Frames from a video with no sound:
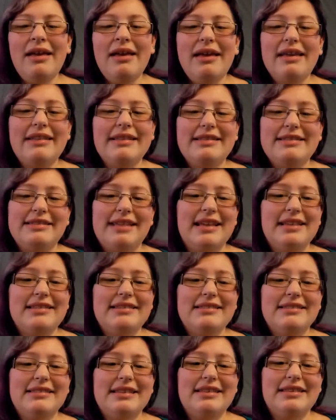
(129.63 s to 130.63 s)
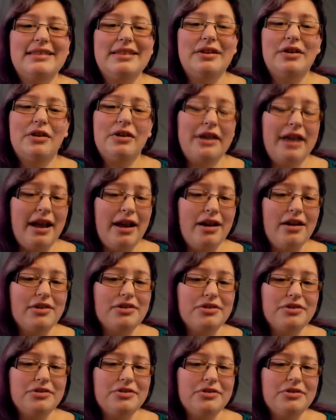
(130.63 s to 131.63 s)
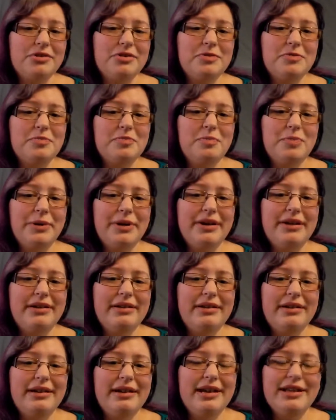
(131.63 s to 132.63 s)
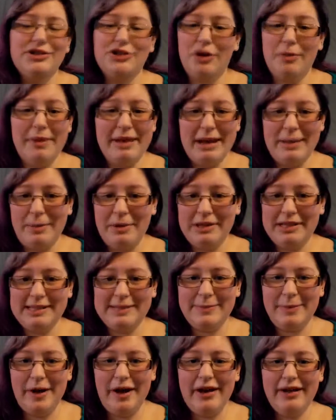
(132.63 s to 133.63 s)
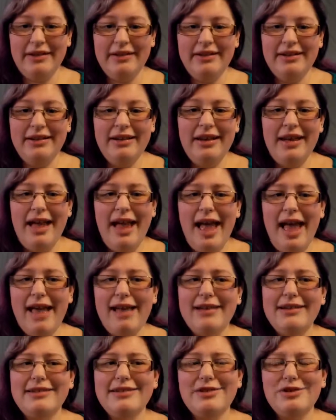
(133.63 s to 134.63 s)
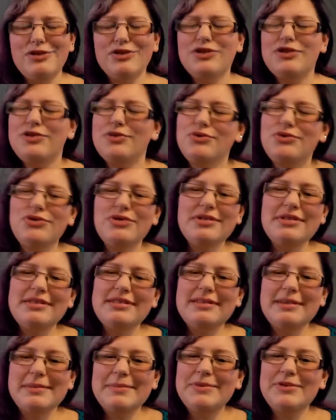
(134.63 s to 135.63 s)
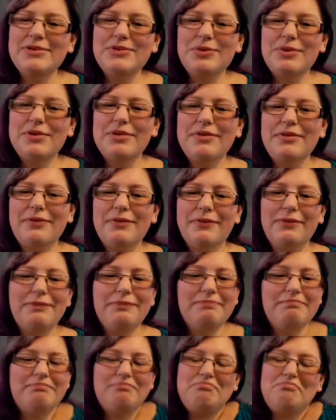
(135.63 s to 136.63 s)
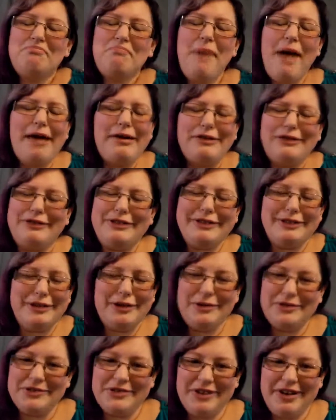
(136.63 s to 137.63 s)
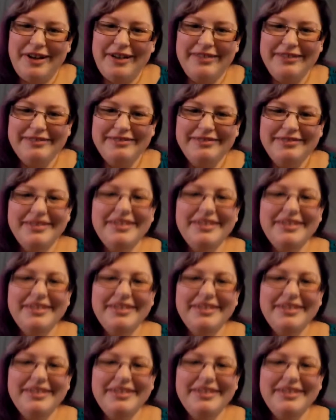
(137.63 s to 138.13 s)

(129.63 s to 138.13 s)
In the sense that there are characters, but it's all made up on the spot, and there's usually some sort of battle that goes on.